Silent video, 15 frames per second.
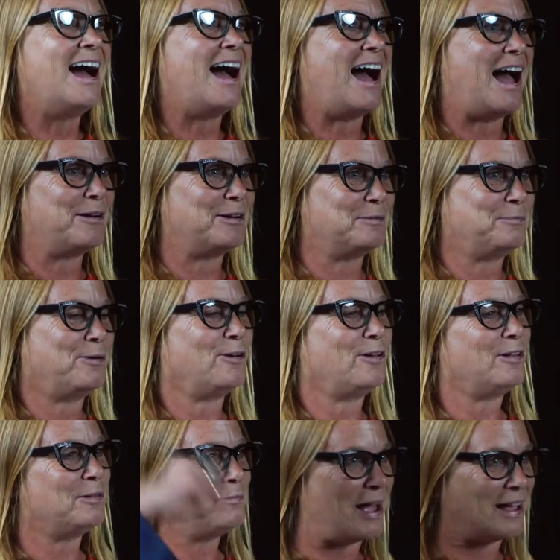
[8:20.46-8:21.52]
I would
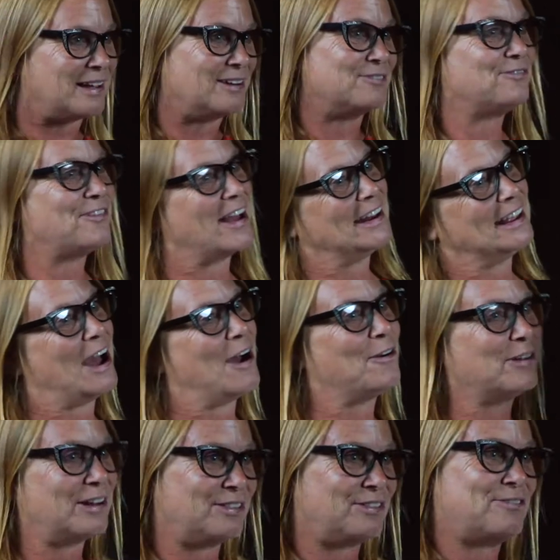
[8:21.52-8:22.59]
pull my confetti
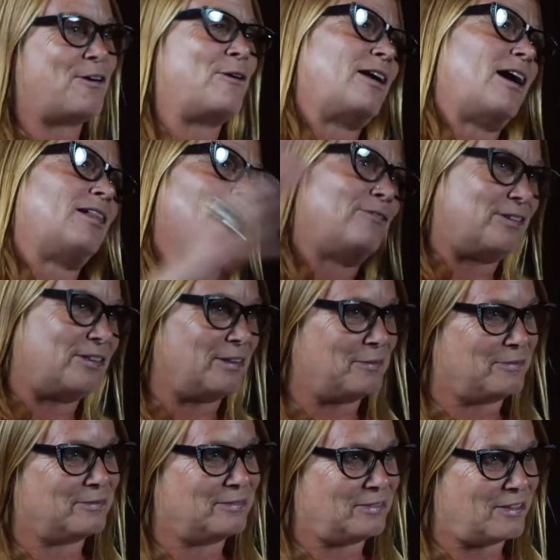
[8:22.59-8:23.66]
out and throw it all over
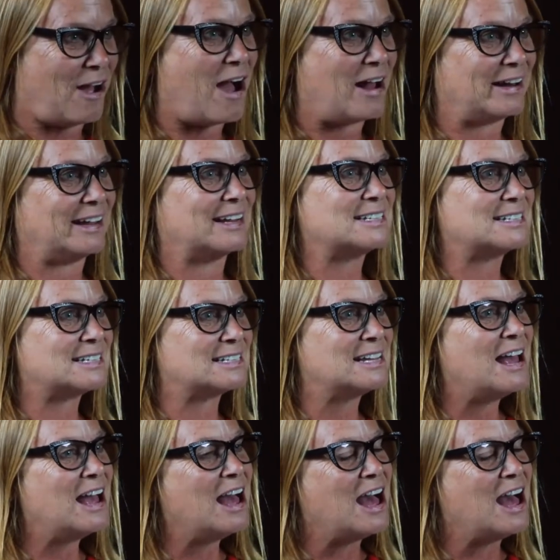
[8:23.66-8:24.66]
the audience.